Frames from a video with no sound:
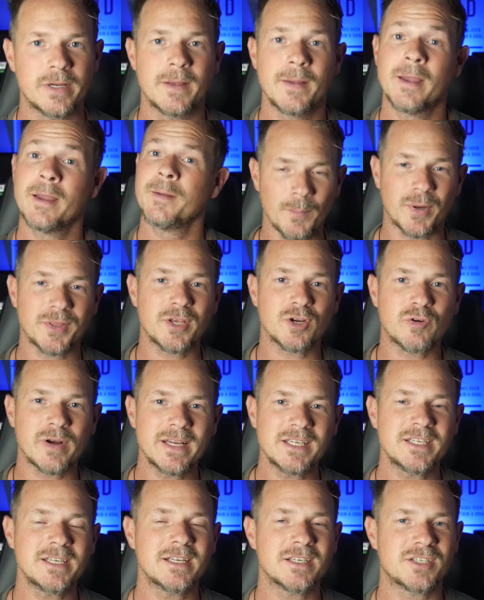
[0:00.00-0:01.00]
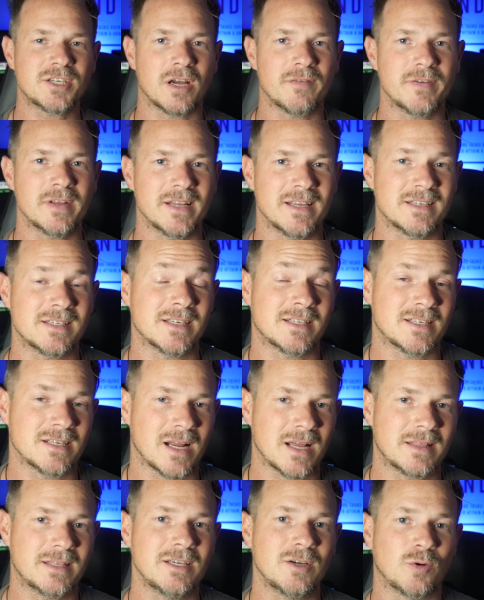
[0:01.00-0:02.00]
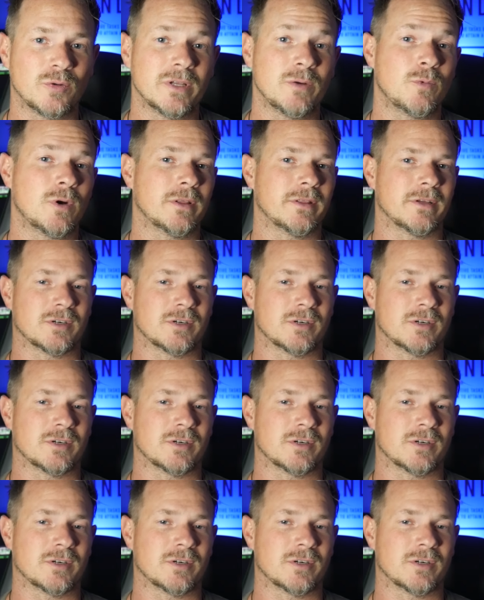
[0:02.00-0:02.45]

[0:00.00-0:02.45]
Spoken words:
it. But the craziness of it is it's not the only one.